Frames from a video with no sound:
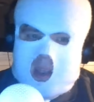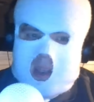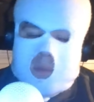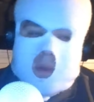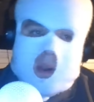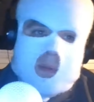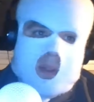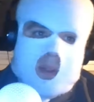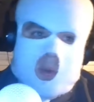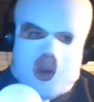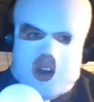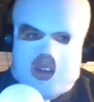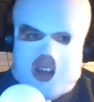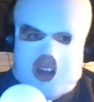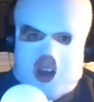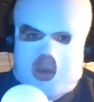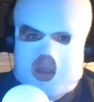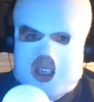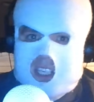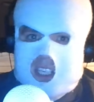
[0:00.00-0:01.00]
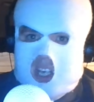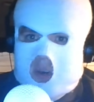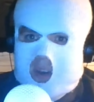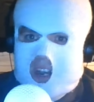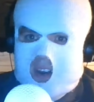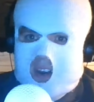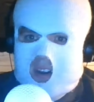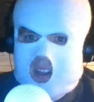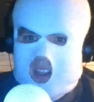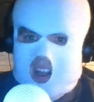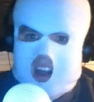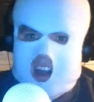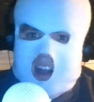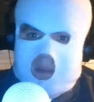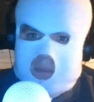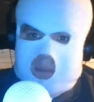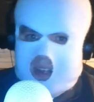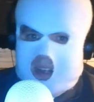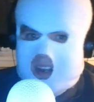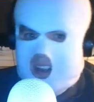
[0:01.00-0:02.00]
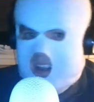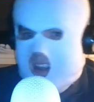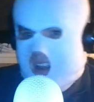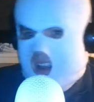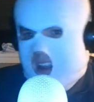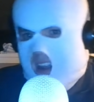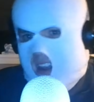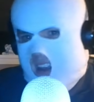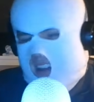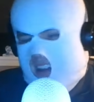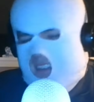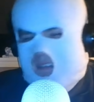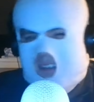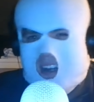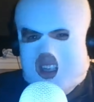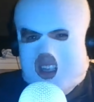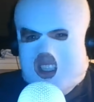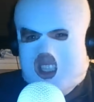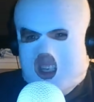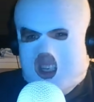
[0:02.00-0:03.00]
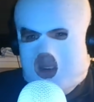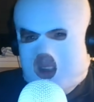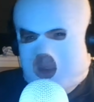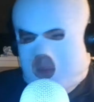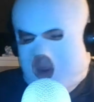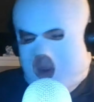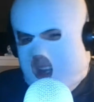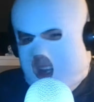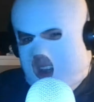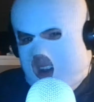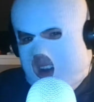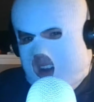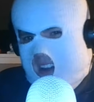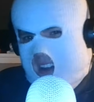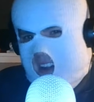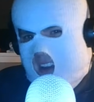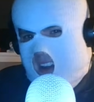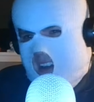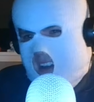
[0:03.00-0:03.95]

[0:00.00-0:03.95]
it probably would have helped his career a lot, but Frenzy was pretty good.